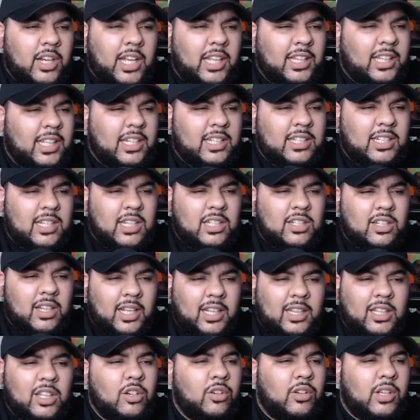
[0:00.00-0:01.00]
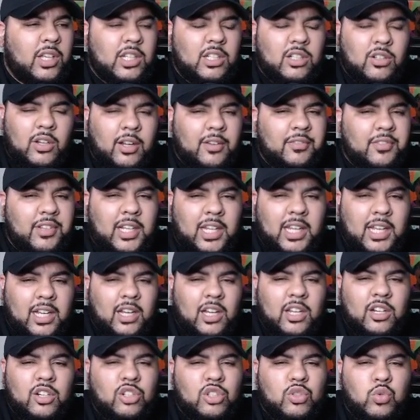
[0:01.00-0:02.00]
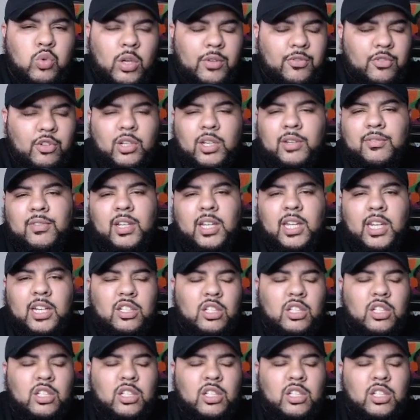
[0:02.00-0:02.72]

I think his kids are like little kids, so I don't think like under twelve you can even get it.